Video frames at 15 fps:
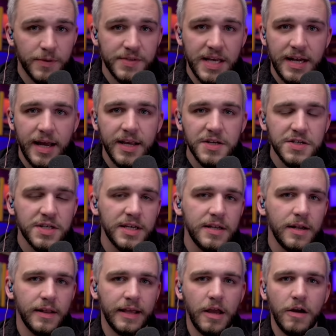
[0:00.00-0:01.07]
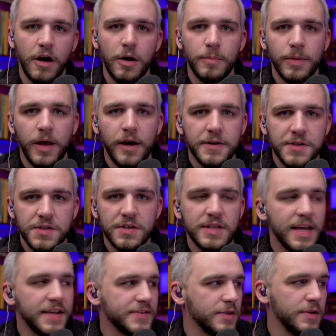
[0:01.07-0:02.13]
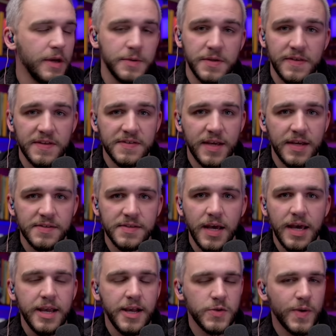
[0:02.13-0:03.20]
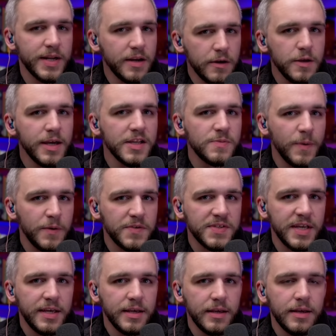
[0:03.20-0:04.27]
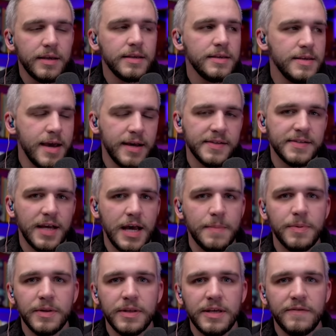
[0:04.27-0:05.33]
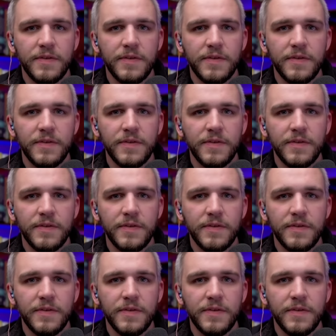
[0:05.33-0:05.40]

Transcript: and I can just get like a carte blanche yes or no to these things. Because what I hear you guys both saying, yes, I believe that